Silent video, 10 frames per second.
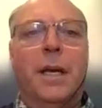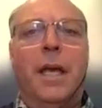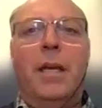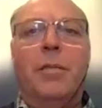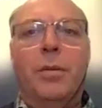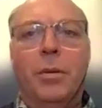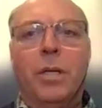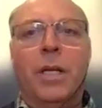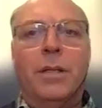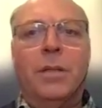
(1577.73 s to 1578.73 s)
And if you
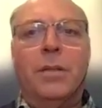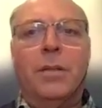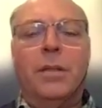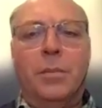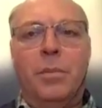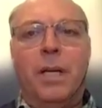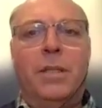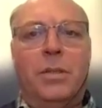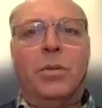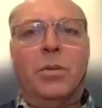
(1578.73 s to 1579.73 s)
look at it, at the
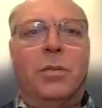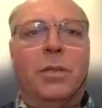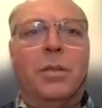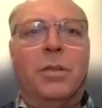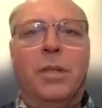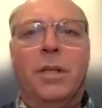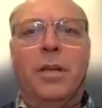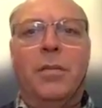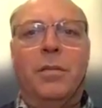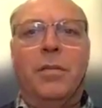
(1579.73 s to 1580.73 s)
basis of it, they
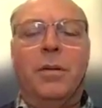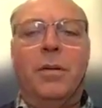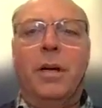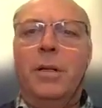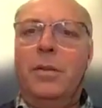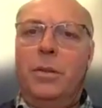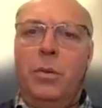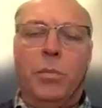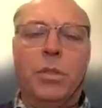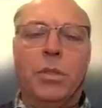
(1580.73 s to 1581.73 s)
have either an
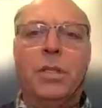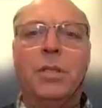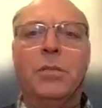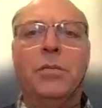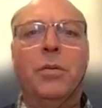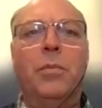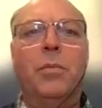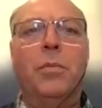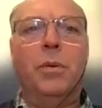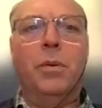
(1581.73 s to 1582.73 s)
obstruction from
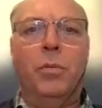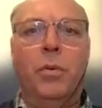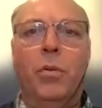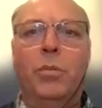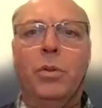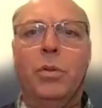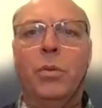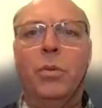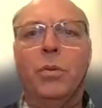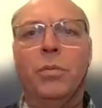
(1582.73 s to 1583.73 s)
the worms
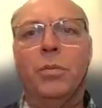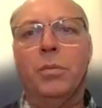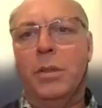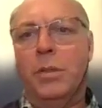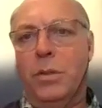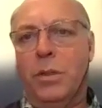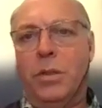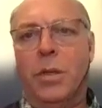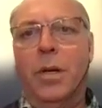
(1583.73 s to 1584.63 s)
or it's a